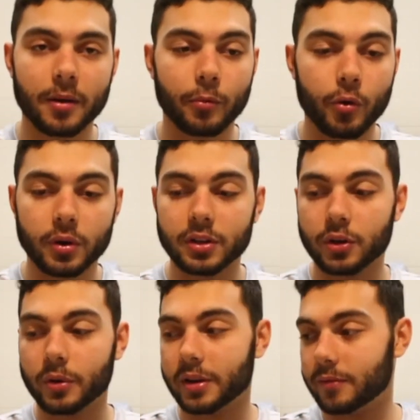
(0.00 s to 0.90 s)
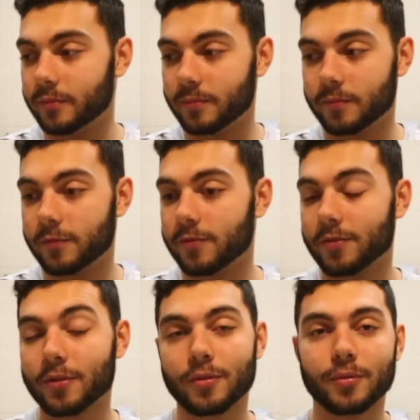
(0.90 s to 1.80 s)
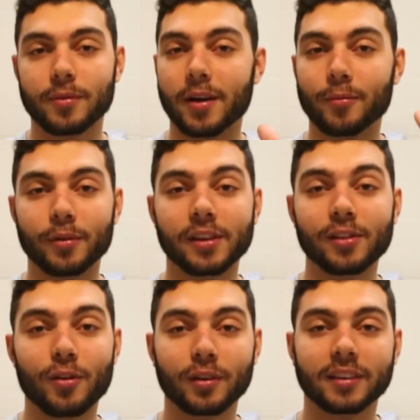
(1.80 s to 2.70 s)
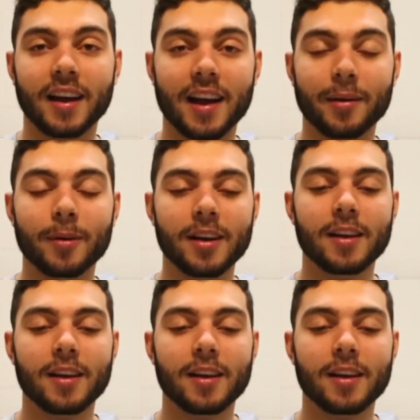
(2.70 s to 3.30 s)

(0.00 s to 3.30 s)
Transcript: I'm going to do it for a really long time.